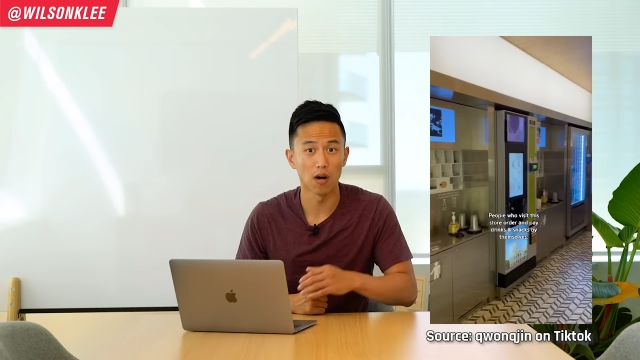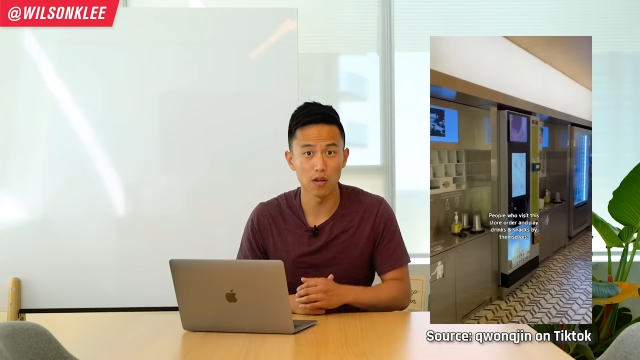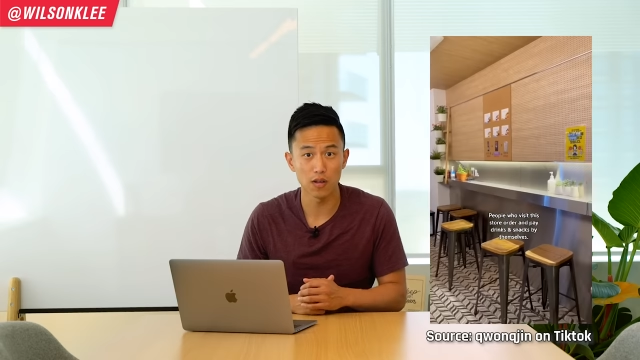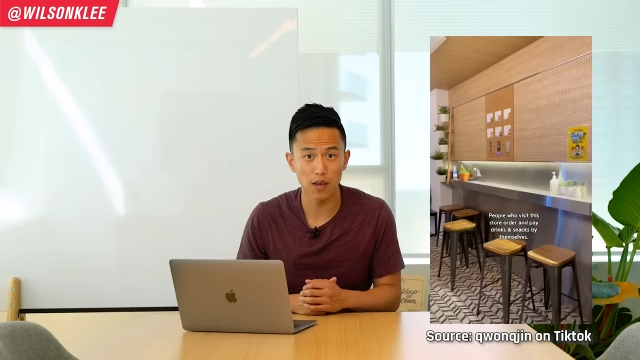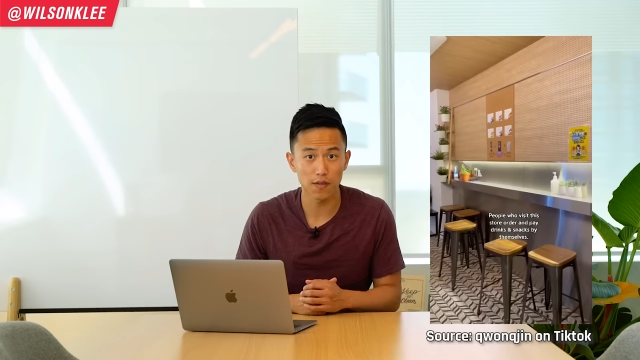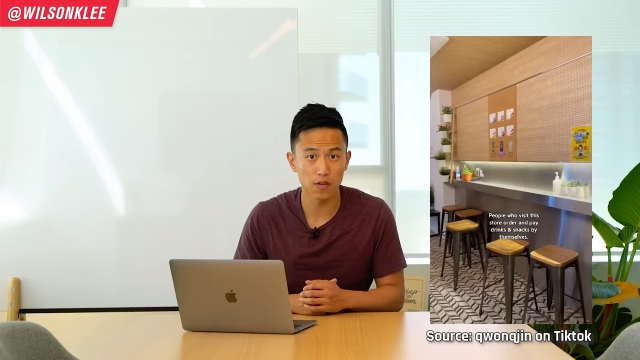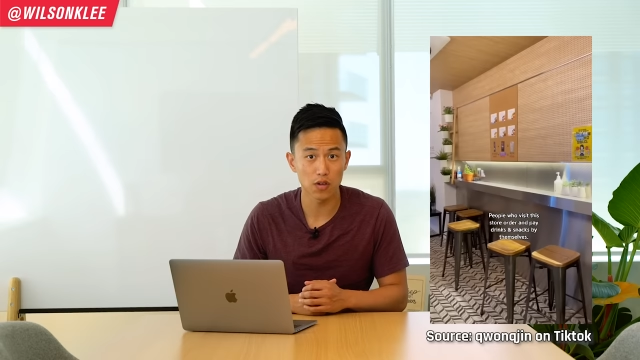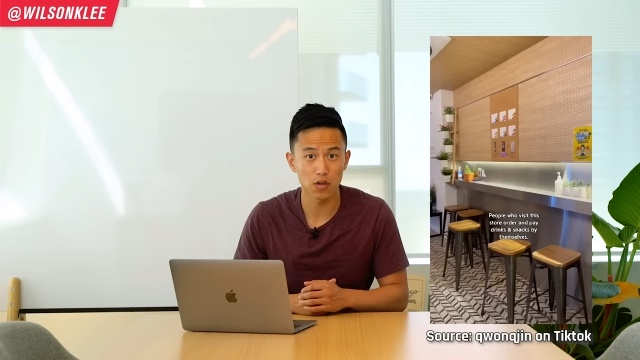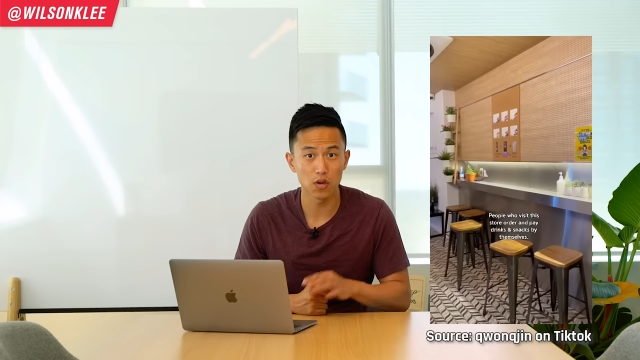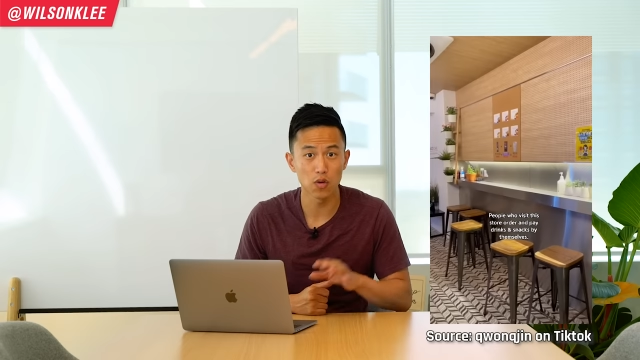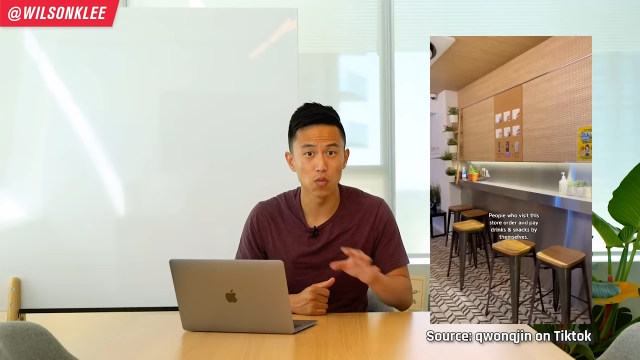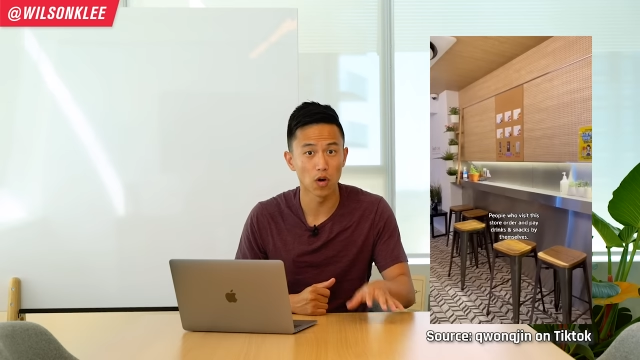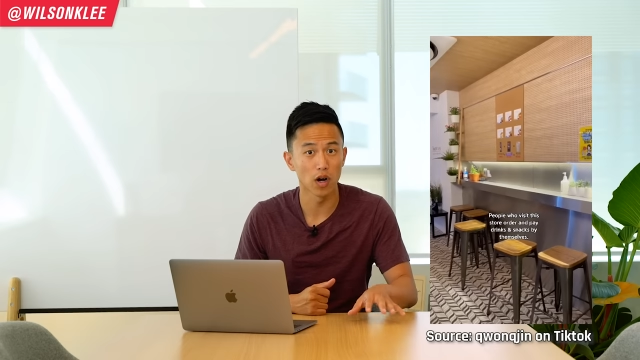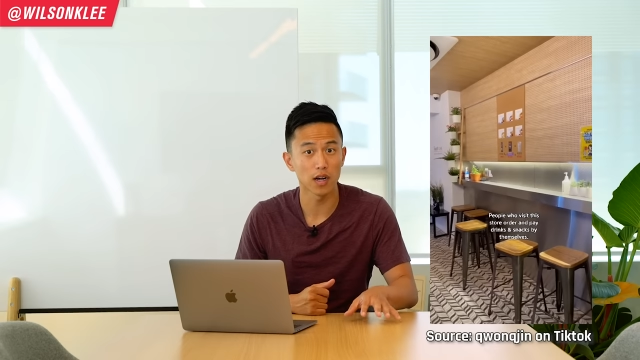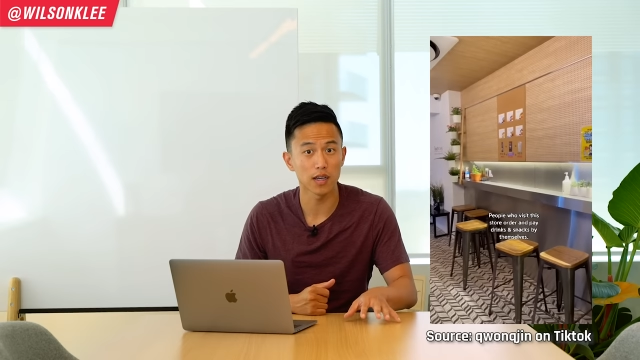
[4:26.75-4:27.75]
All you have to
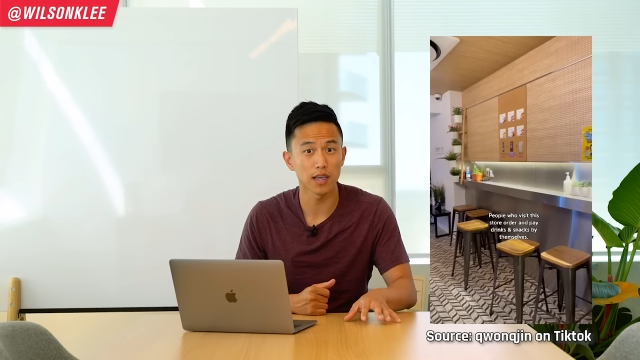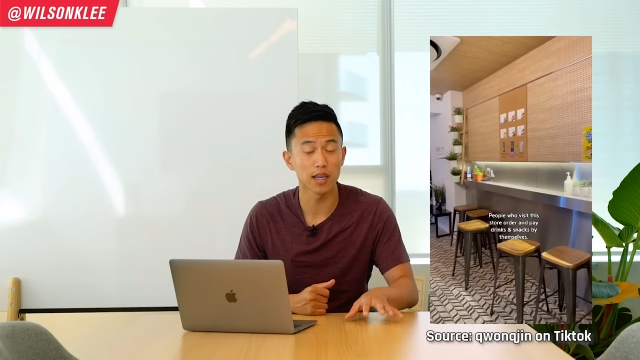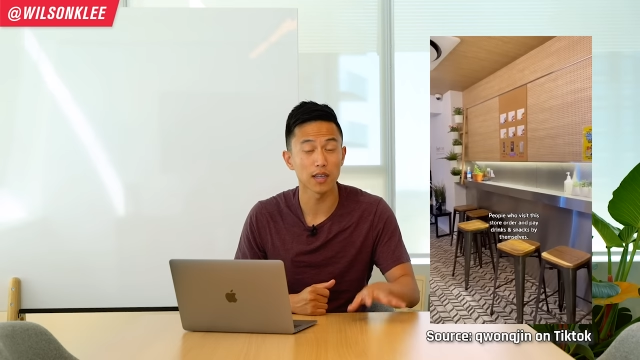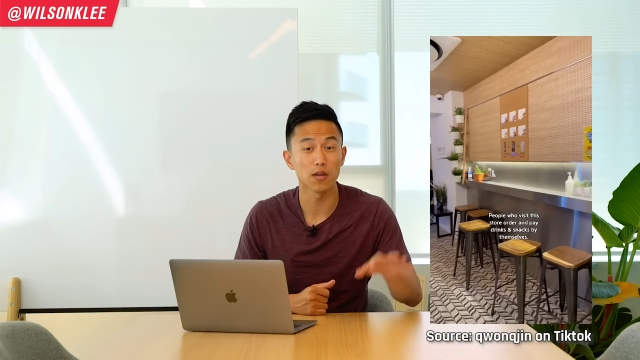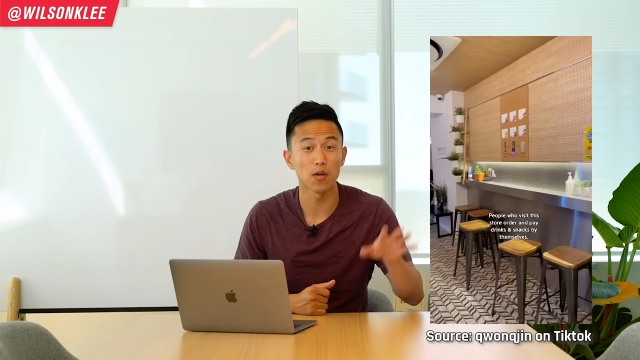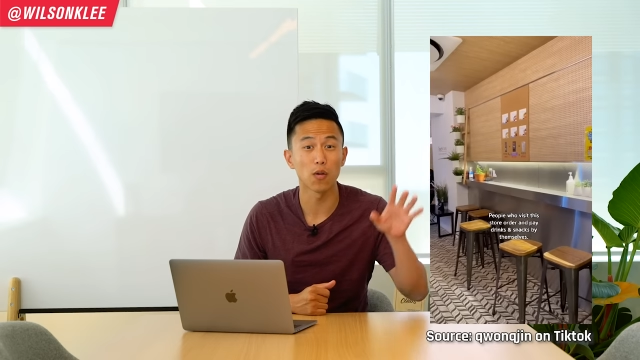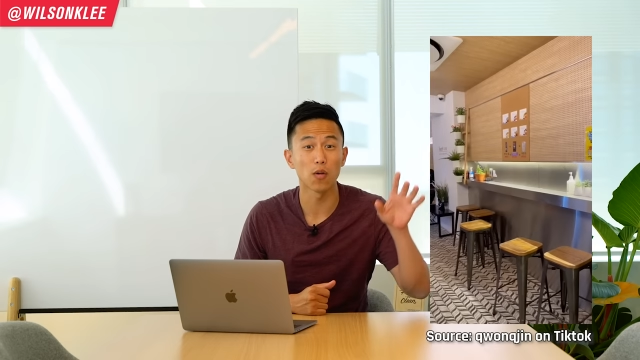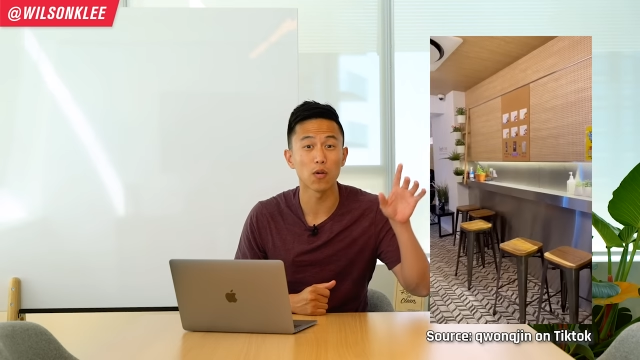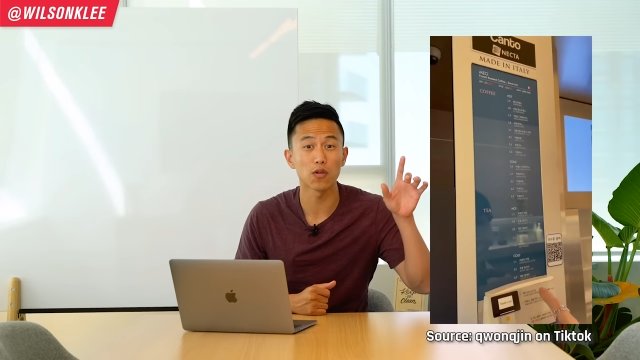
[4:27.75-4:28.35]
do, walk in,